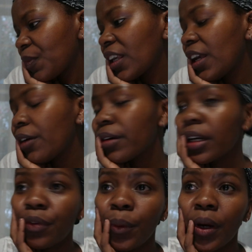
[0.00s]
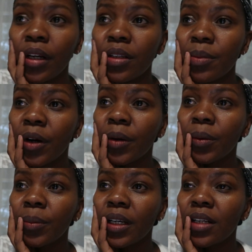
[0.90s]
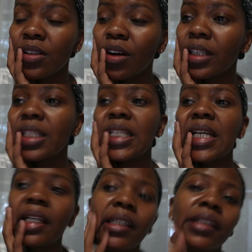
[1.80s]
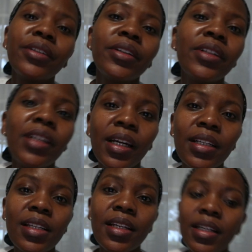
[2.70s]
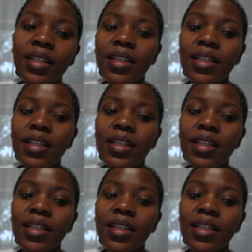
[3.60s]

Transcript: get ready for work tomorrow, because honestly I need an early night tonight.